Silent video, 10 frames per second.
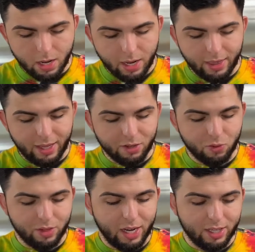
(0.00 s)
And this
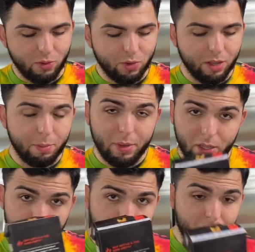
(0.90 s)
one's actually one of the
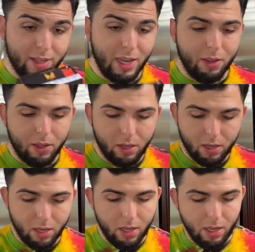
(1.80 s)
best brands out
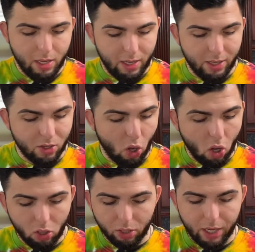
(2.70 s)
there. It's
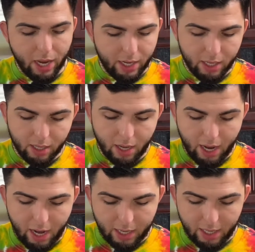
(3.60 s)
all organic,
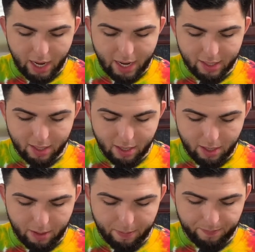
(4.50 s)
and it has,
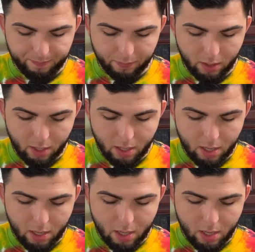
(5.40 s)
I
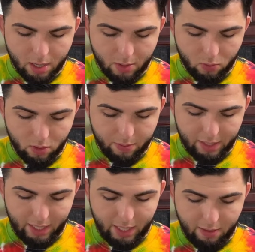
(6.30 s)

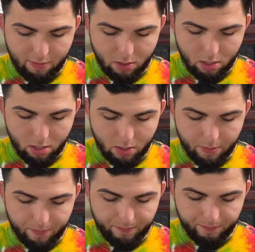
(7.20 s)
believe, what